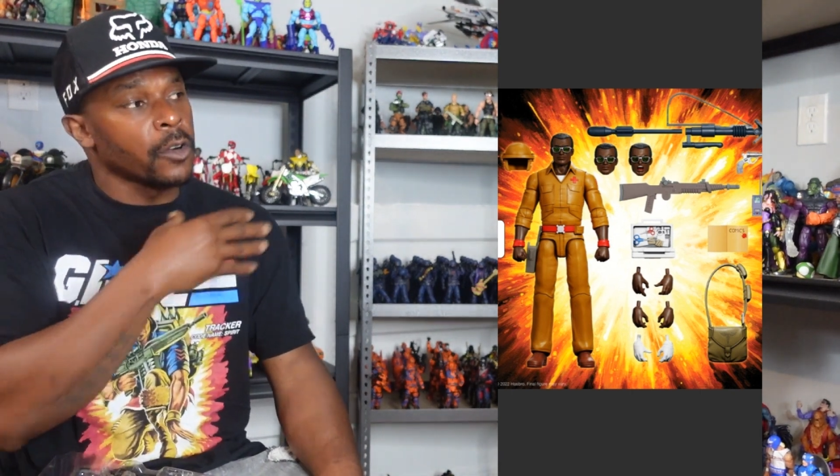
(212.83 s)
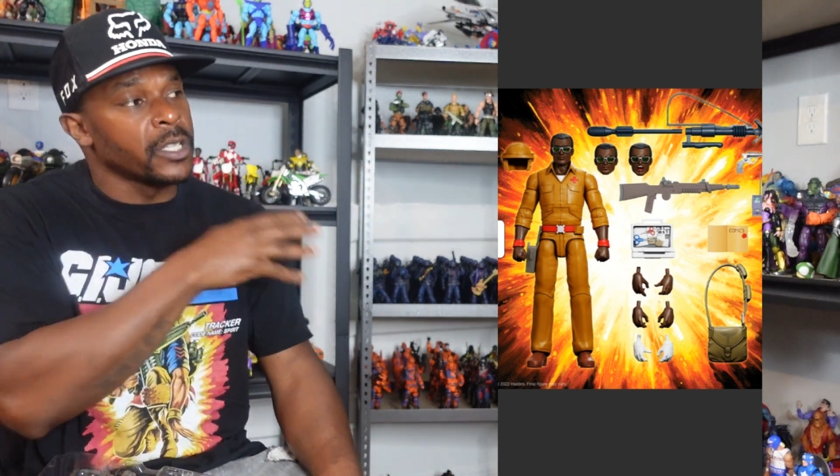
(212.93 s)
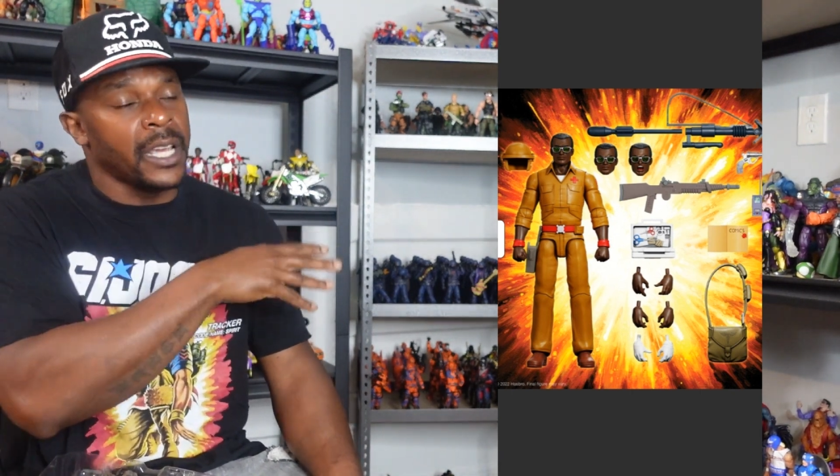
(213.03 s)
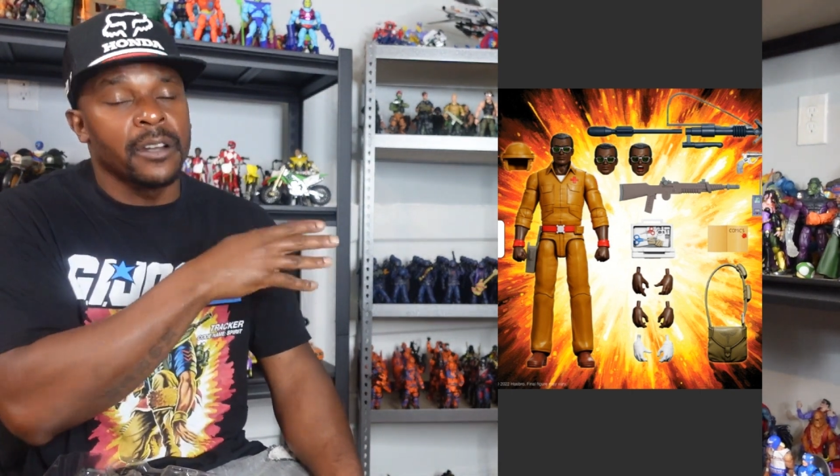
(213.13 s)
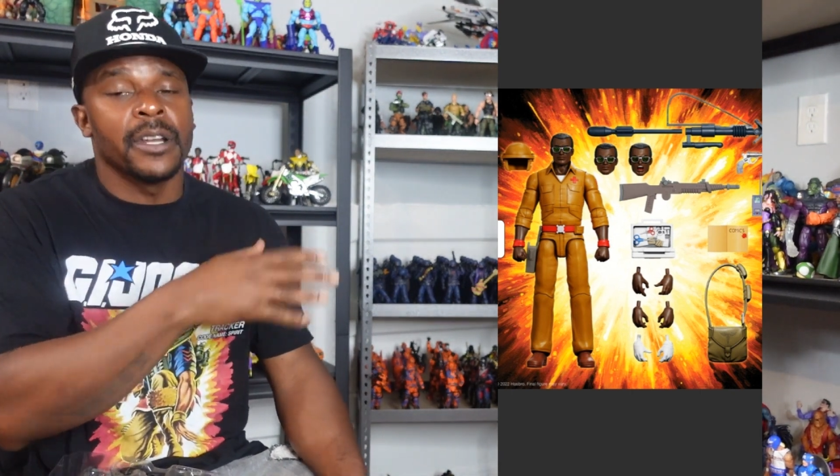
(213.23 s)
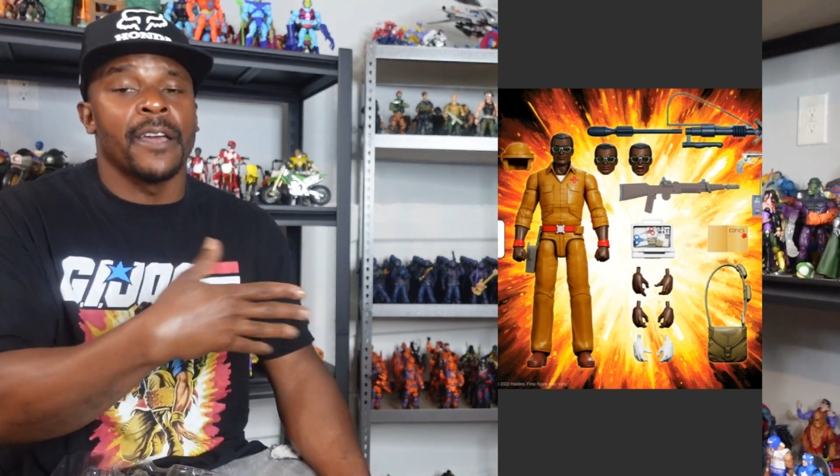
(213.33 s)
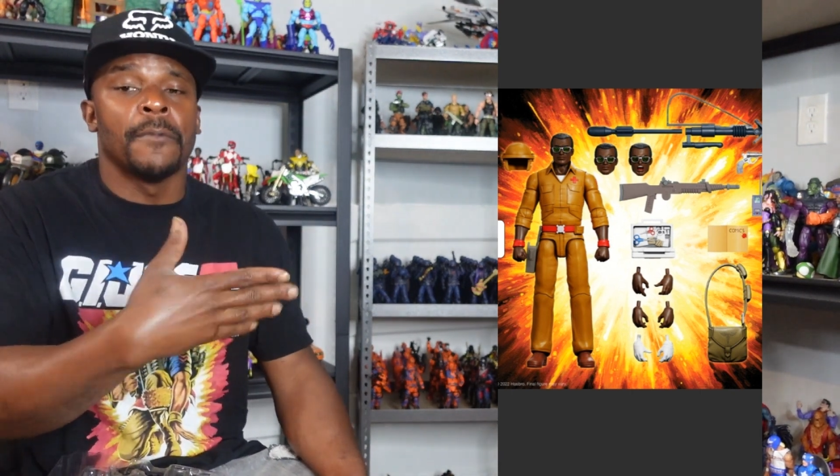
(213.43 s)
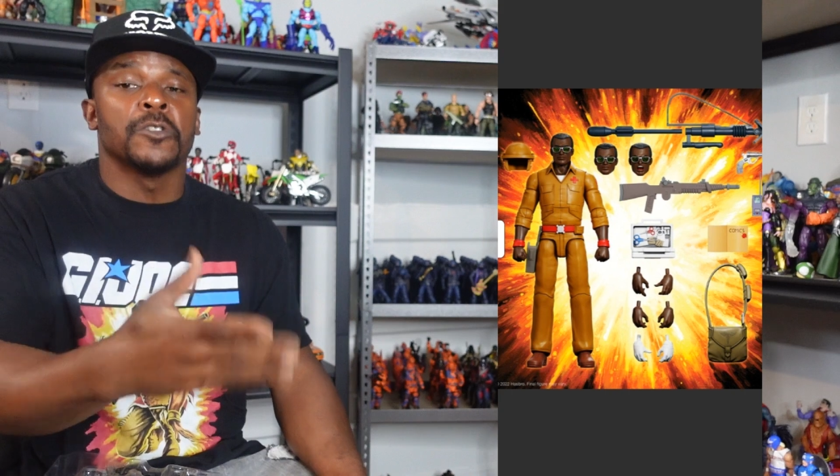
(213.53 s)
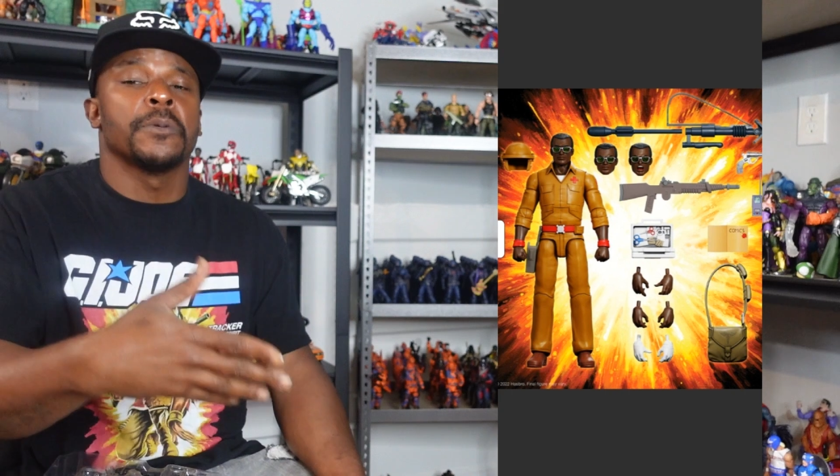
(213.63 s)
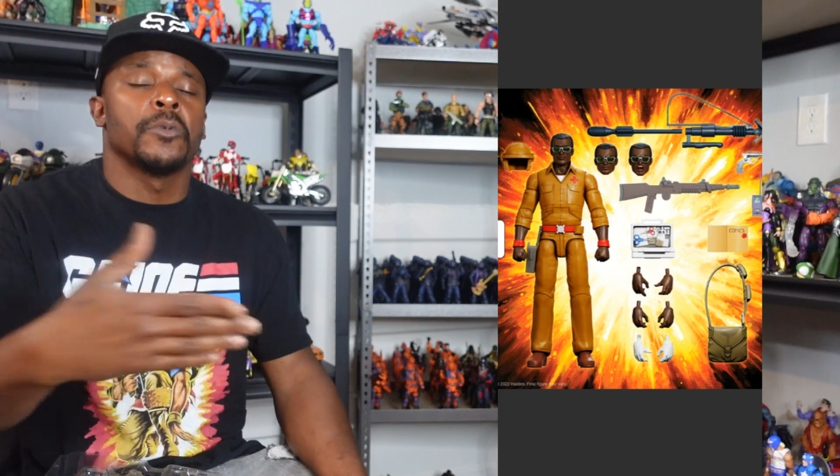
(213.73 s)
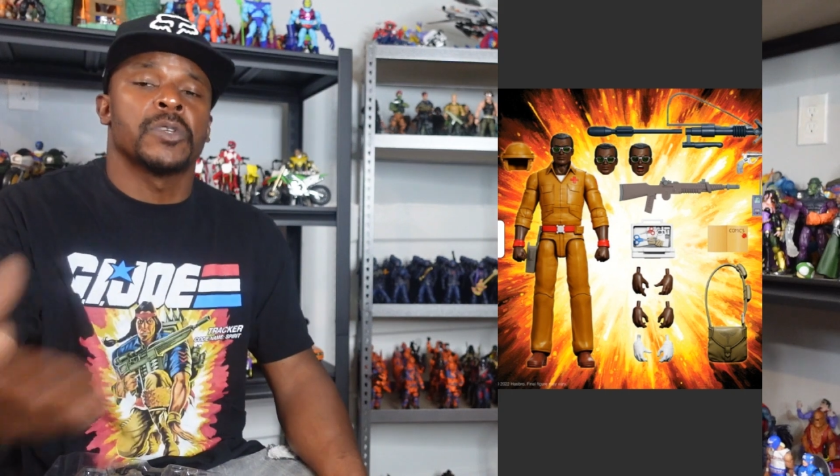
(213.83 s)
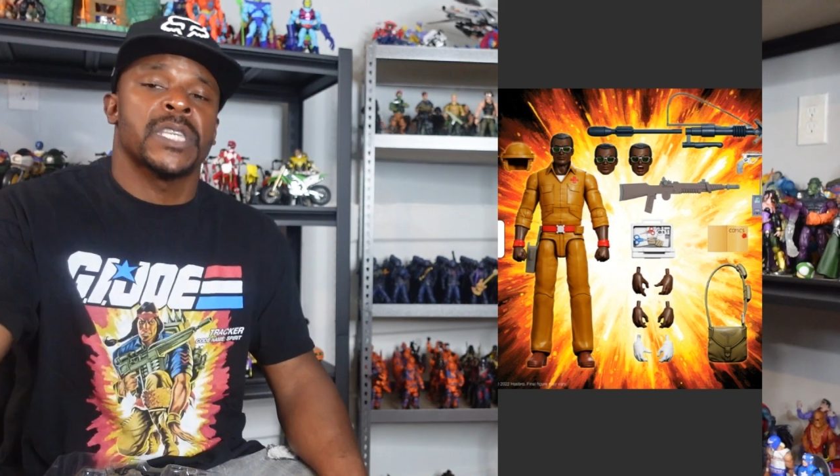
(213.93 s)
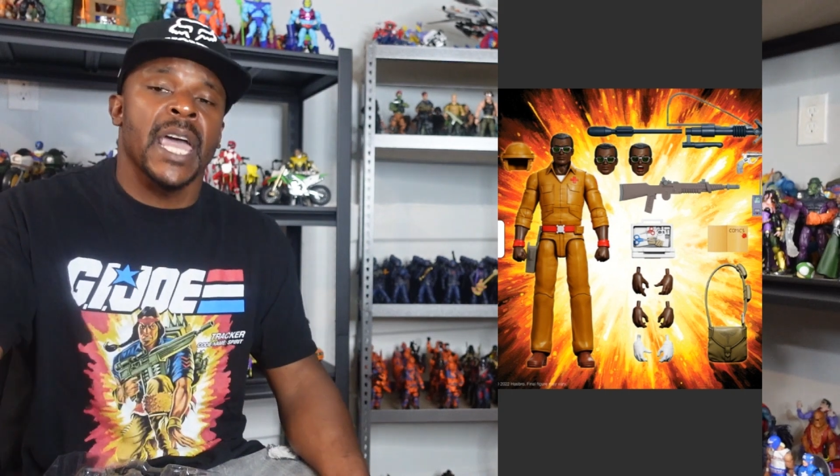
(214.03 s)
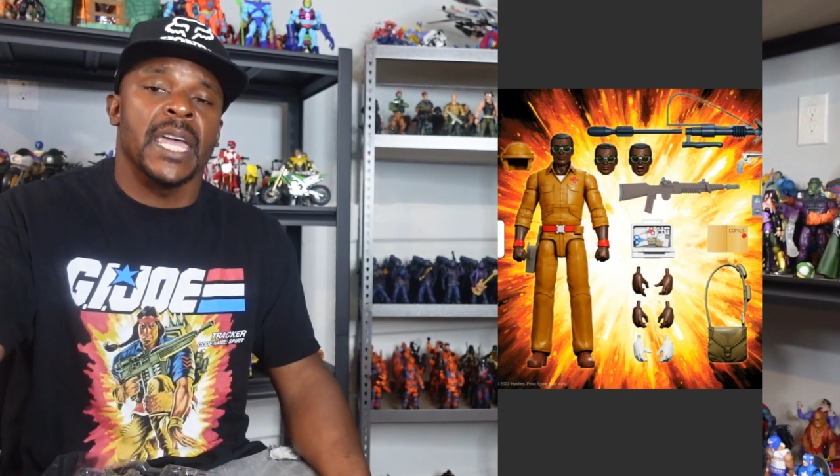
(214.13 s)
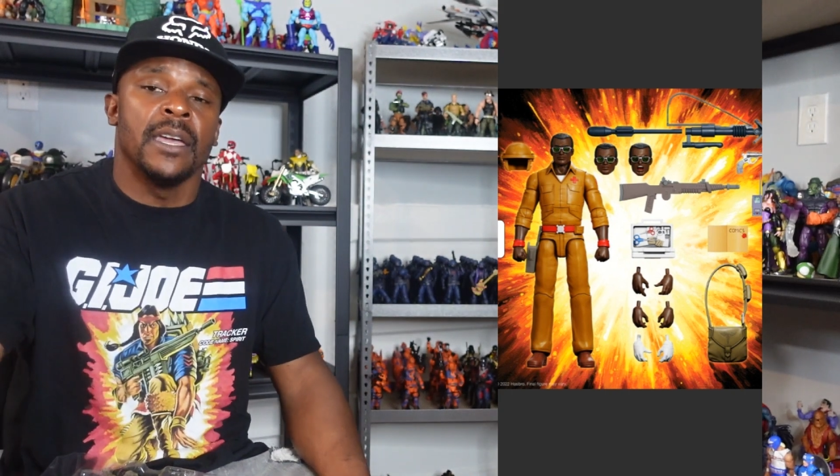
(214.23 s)
on the internet, most people
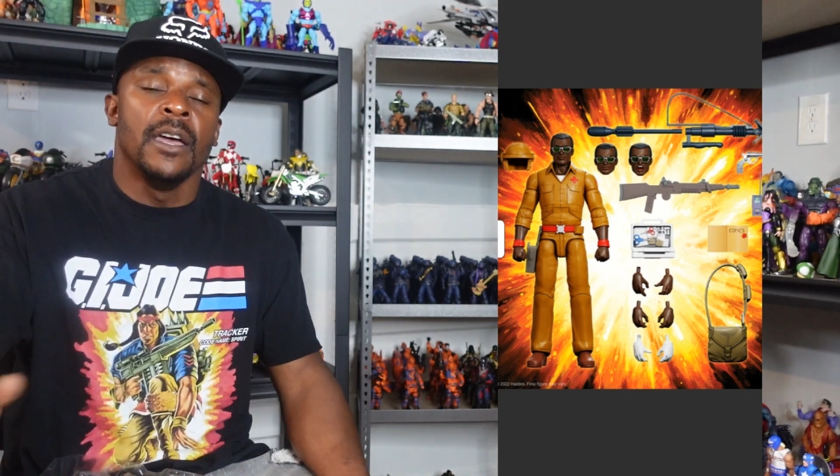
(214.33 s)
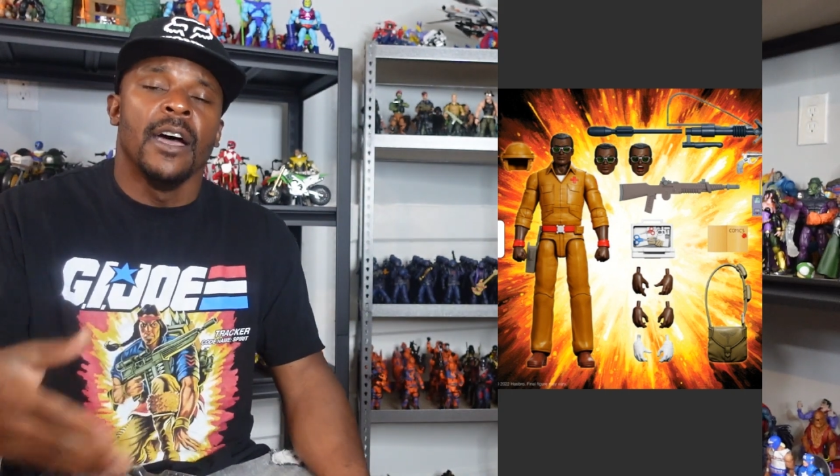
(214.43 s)
say